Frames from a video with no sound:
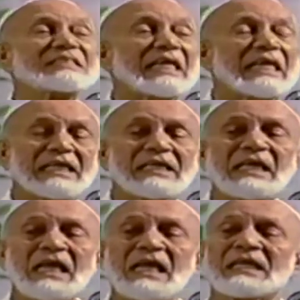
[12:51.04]
have a
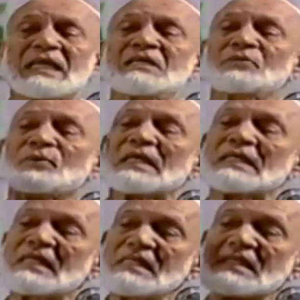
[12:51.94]
saying, okay, you
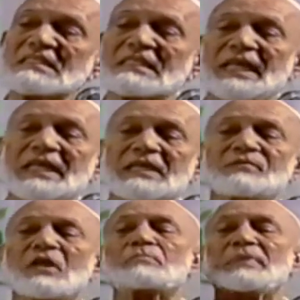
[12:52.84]
can kill the
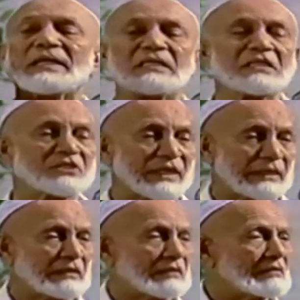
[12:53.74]
snake without breaking the
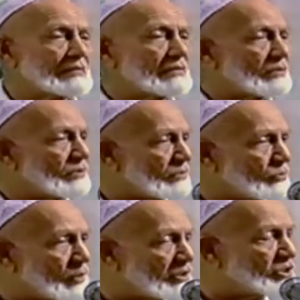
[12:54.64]
stick.
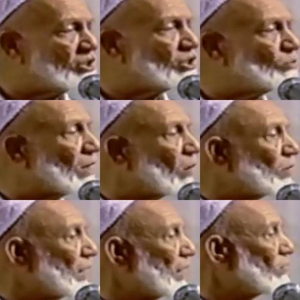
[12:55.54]
You can teach
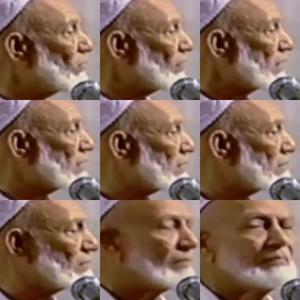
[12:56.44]
without creating
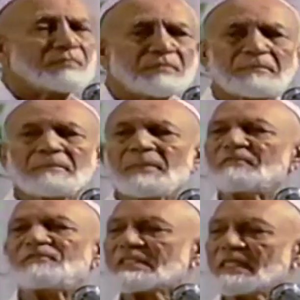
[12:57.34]
offense.
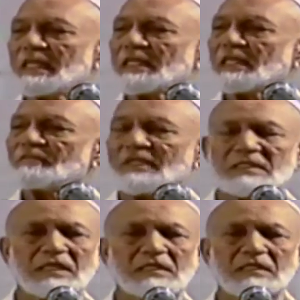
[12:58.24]
Fascinated.
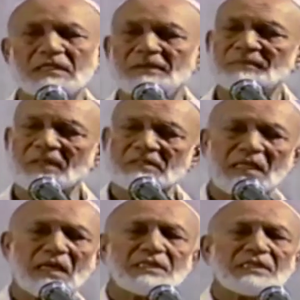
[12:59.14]

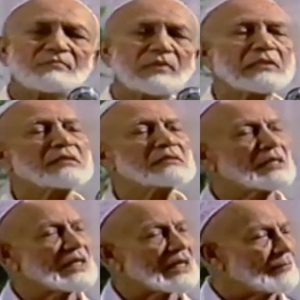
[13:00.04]
The Salat they
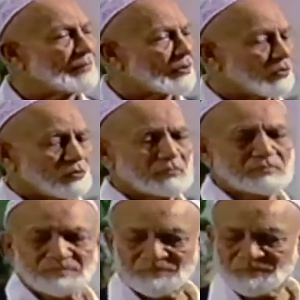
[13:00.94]
witness and they come back home.
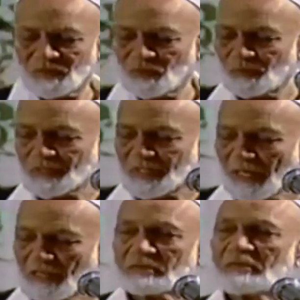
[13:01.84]
We sit